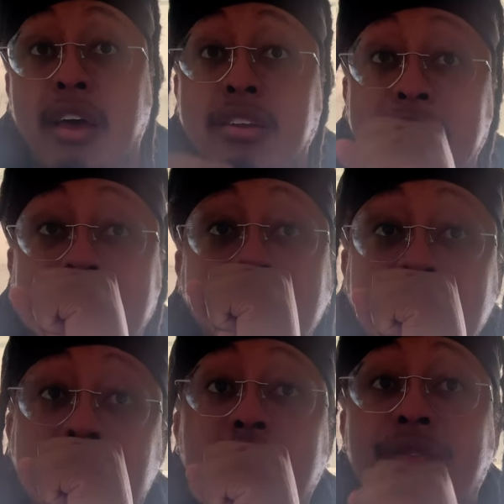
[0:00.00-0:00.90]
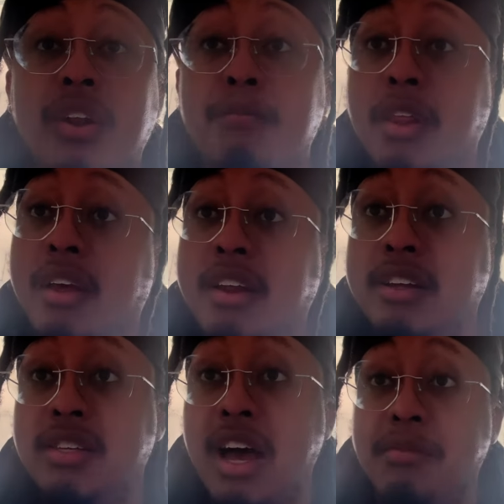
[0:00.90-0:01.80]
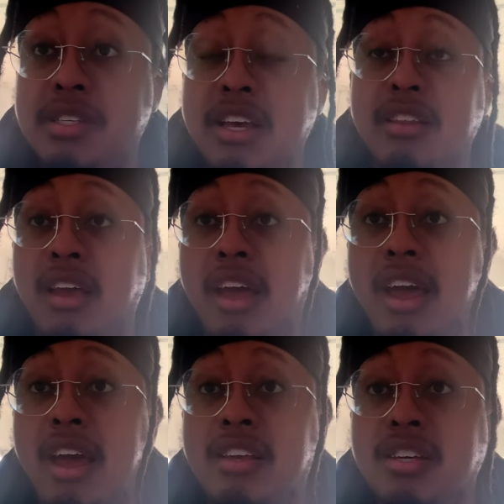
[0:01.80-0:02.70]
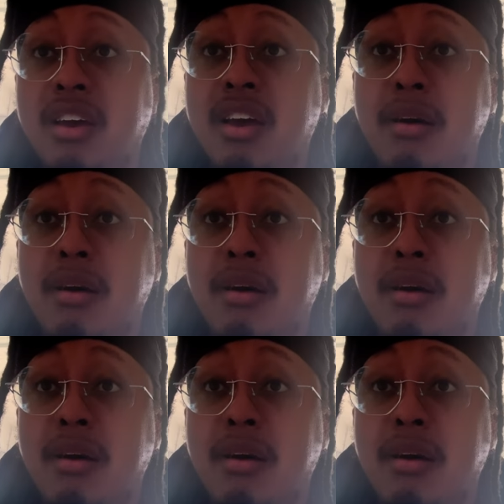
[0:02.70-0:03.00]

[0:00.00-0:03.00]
Kneeland's strength and ability to top set the edge